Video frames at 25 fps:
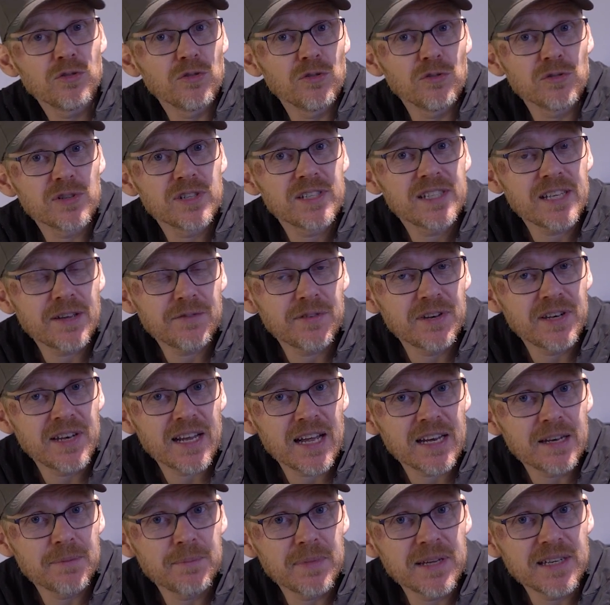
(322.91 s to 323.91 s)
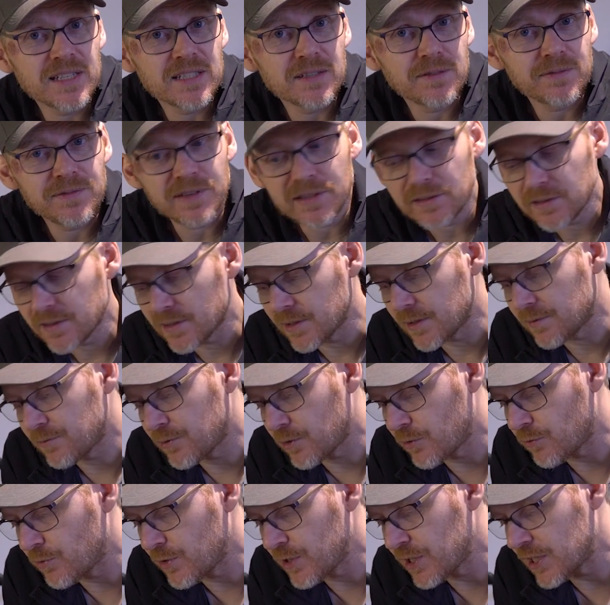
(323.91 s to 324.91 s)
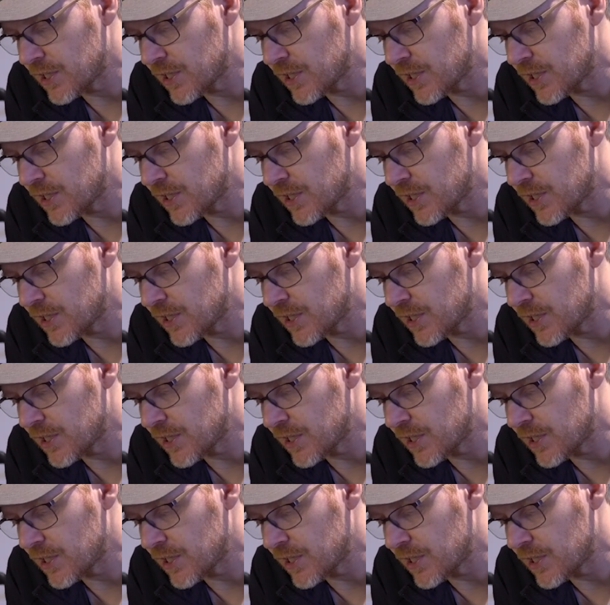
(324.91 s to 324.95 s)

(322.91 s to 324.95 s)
or seven nanometer filters for a